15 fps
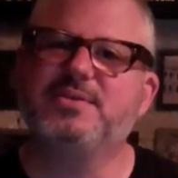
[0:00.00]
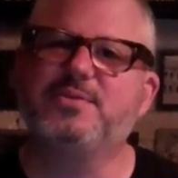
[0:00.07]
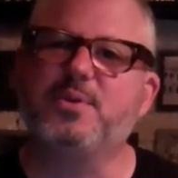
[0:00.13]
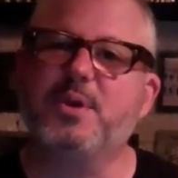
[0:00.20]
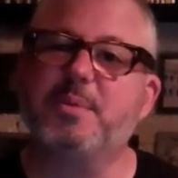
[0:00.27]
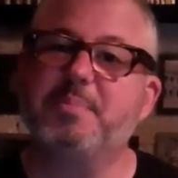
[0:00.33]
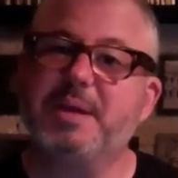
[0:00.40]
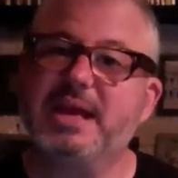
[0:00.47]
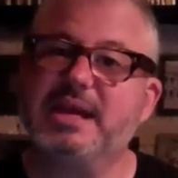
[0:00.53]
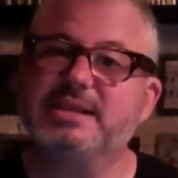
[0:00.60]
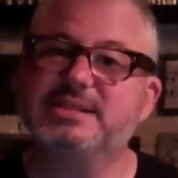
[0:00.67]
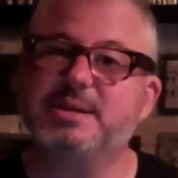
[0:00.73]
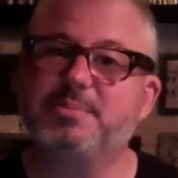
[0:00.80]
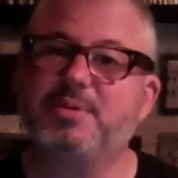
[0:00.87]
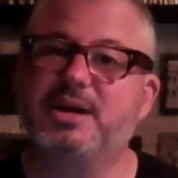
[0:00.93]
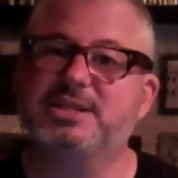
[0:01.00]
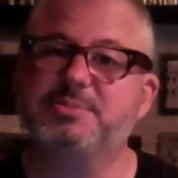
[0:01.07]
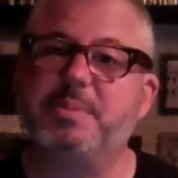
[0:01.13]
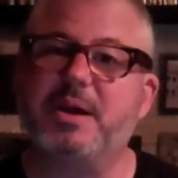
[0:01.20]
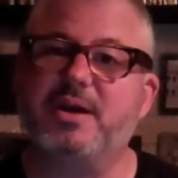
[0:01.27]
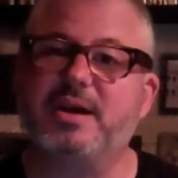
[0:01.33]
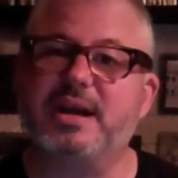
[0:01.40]
for peace and
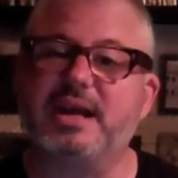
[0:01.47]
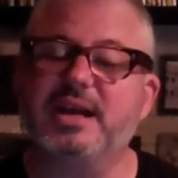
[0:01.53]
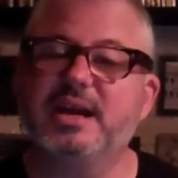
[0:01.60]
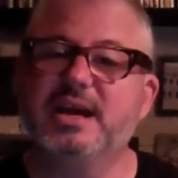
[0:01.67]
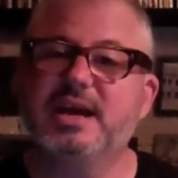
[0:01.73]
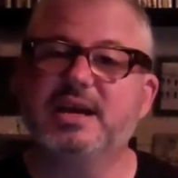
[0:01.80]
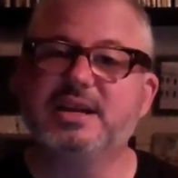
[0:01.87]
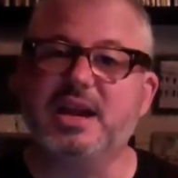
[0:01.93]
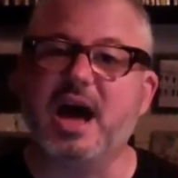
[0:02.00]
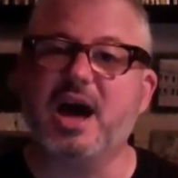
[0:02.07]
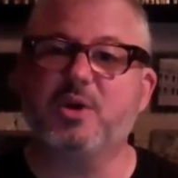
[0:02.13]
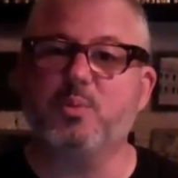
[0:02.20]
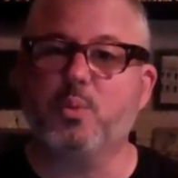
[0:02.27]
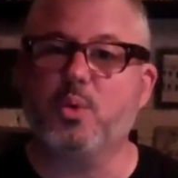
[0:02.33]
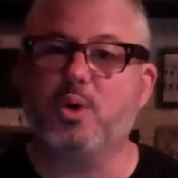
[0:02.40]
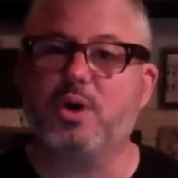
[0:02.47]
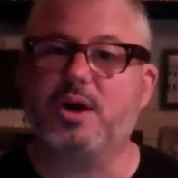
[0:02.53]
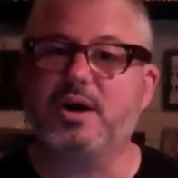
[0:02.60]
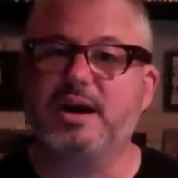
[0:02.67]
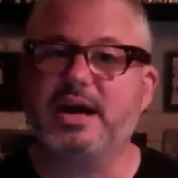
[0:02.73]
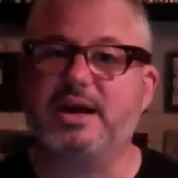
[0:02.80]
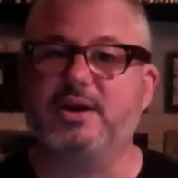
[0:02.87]
prosperity, not
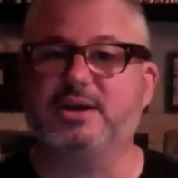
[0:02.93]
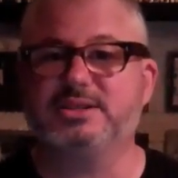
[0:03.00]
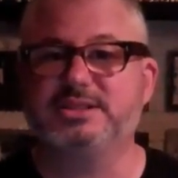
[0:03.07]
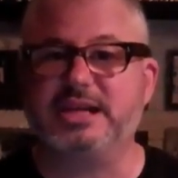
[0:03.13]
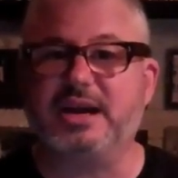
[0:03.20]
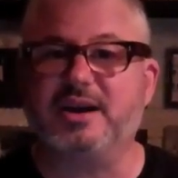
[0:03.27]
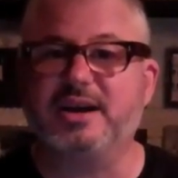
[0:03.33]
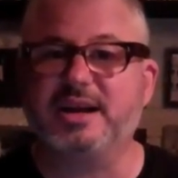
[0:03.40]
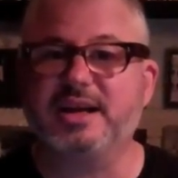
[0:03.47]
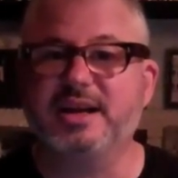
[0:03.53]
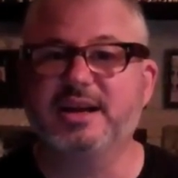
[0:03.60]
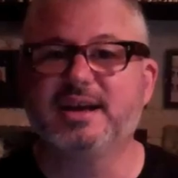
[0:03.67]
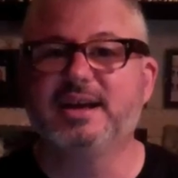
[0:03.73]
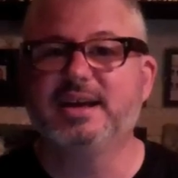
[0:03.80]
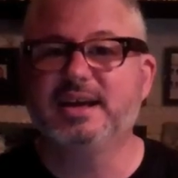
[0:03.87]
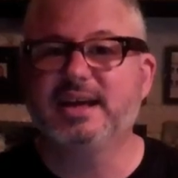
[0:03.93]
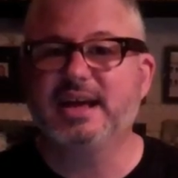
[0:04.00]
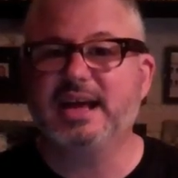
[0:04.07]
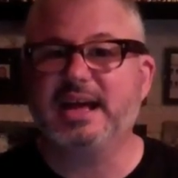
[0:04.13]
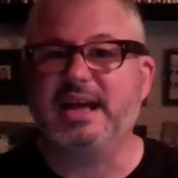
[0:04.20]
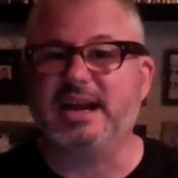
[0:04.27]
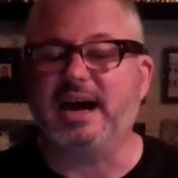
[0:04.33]
war and austerity.
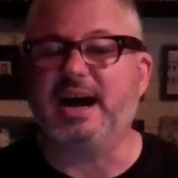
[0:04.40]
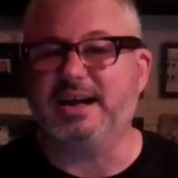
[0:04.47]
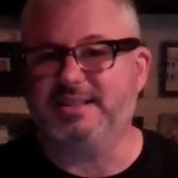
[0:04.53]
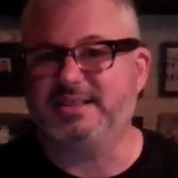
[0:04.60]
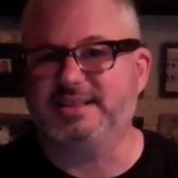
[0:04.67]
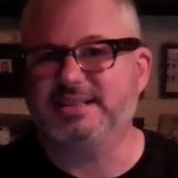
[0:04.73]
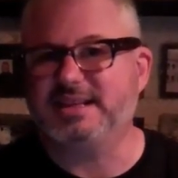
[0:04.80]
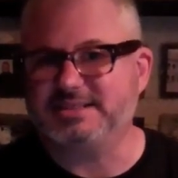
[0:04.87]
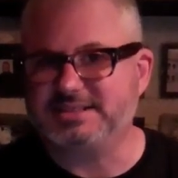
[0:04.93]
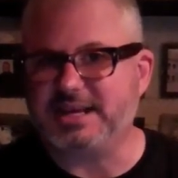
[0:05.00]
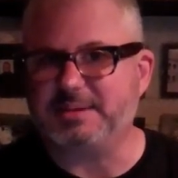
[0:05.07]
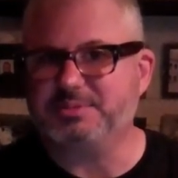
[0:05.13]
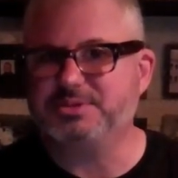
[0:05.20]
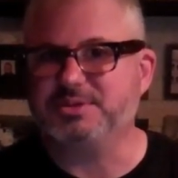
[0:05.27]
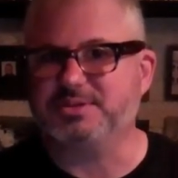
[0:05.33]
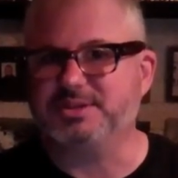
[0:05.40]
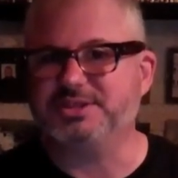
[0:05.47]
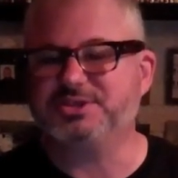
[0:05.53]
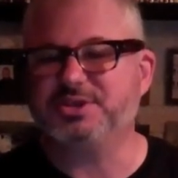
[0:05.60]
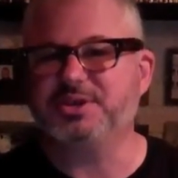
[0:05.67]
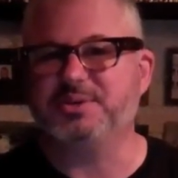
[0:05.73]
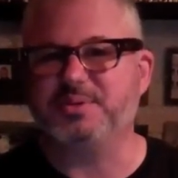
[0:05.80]
And I think that's absolutely
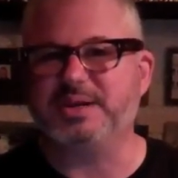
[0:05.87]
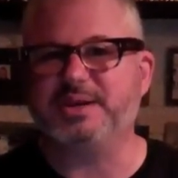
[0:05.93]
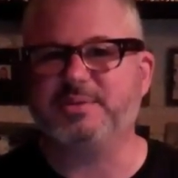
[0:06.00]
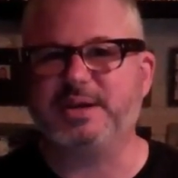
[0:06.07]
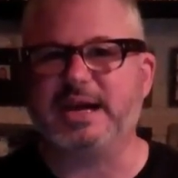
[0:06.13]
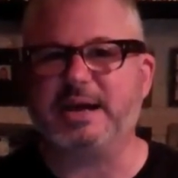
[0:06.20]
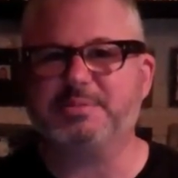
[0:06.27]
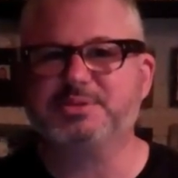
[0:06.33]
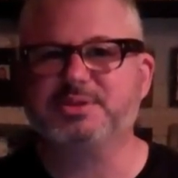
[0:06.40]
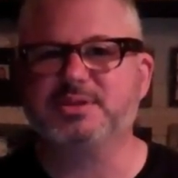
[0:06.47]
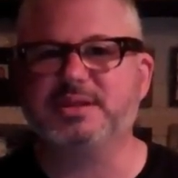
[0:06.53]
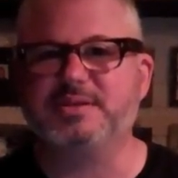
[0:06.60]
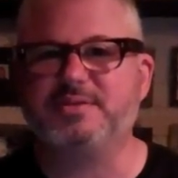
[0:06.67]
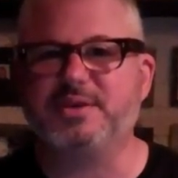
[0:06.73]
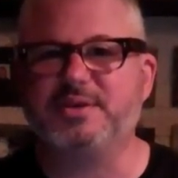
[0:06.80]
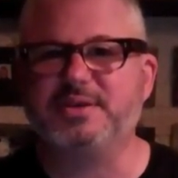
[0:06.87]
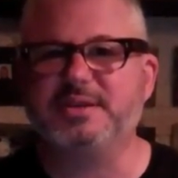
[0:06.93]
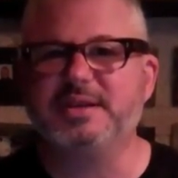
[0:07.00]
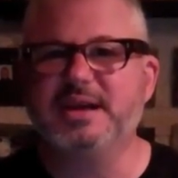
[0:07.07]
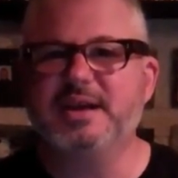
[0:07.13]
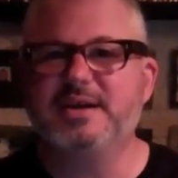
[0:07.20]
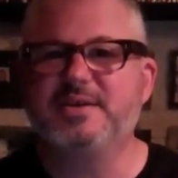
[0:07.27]
true. We absolutely voted
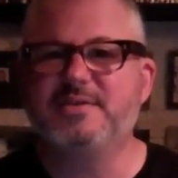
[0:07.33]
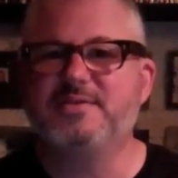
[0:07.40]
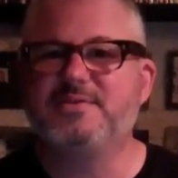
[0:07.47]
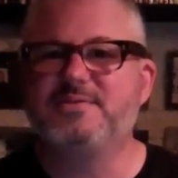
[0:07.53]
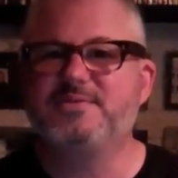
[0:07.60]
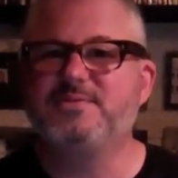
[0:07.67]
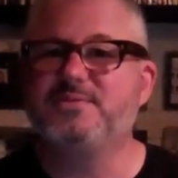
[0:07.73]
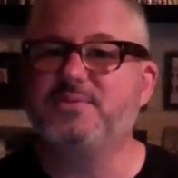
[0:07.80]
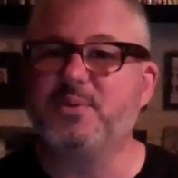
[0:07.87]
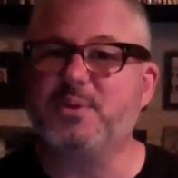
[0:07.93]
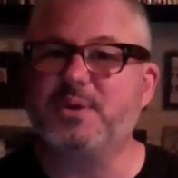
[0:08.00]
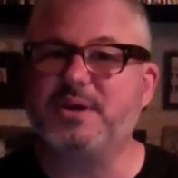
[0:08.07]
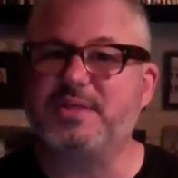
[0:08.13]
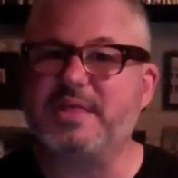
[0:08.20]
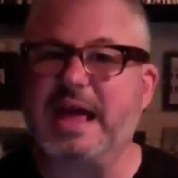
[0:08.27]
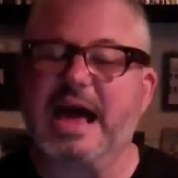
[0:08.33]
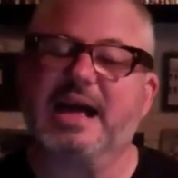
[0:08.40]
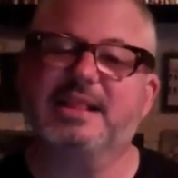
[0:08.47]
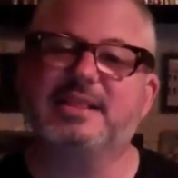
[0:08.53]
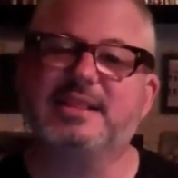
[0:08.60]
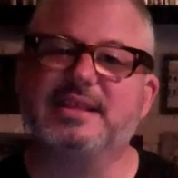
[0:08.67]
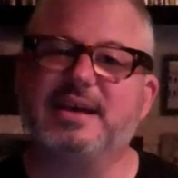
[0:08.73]
for
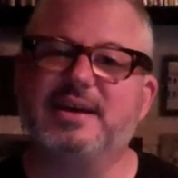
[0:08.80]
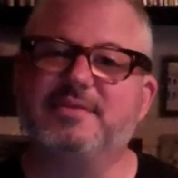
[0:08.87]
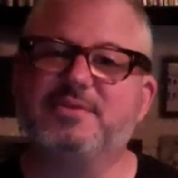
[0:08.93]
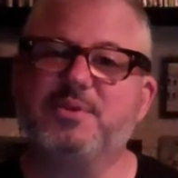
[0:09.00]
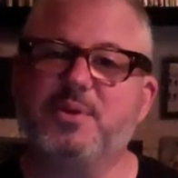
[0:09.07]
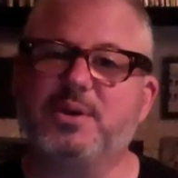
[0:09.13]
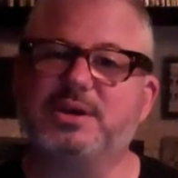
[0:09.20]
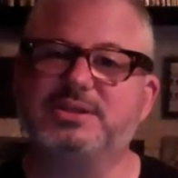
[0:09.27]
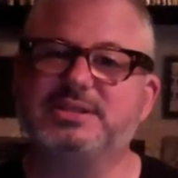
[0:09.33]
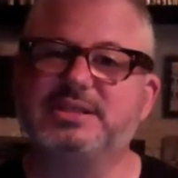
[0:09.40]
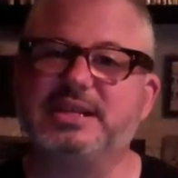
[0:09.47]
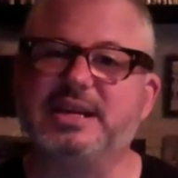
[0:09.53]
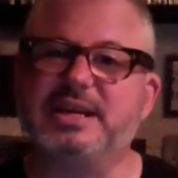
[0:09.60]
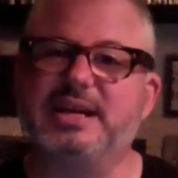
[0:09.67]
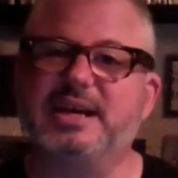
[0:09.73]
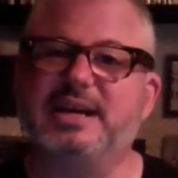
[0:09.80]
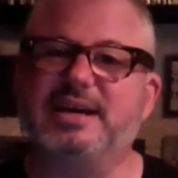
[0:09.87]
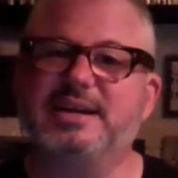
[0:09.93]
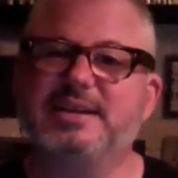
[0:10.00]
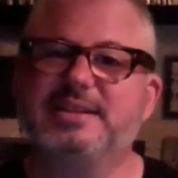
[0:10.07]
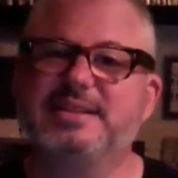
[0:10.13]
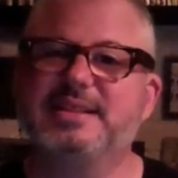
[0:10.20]
that. Of course, the
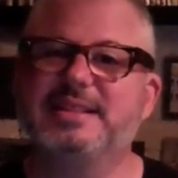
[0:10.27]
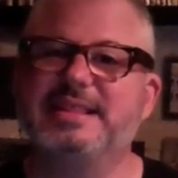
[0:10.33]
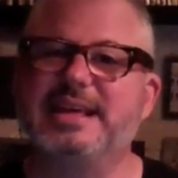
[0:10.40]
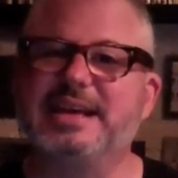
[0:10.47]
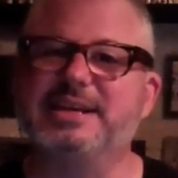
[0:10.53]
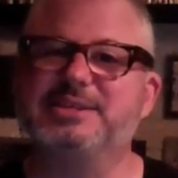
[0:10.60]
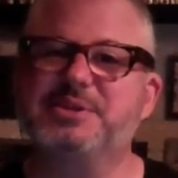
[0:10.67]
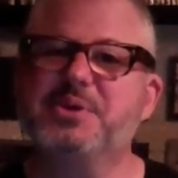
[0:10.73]
thing is